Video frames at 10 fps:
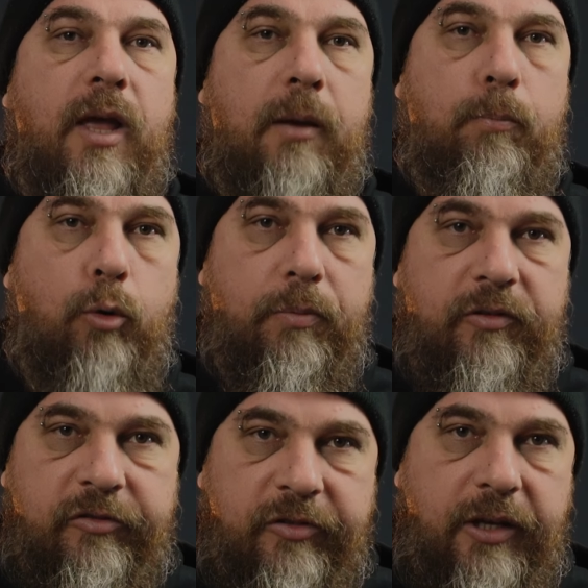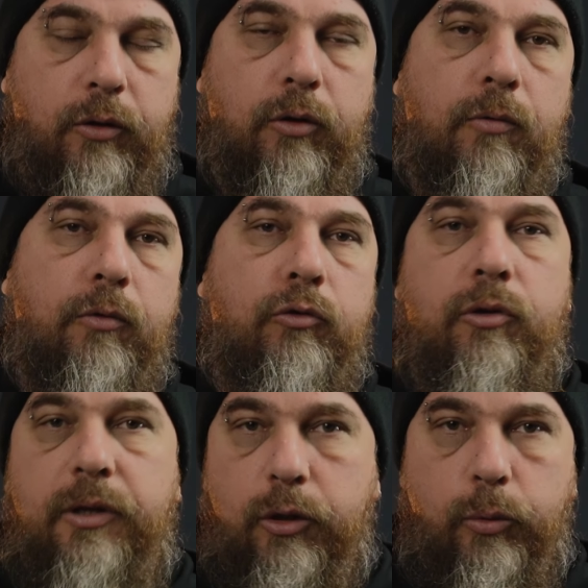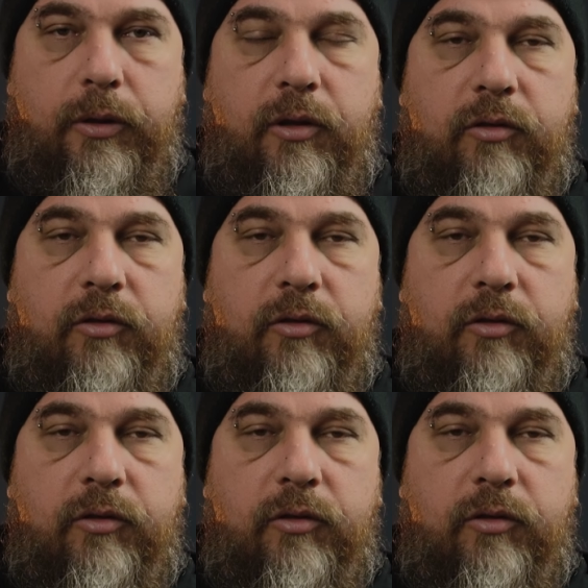a proper signal to deal with.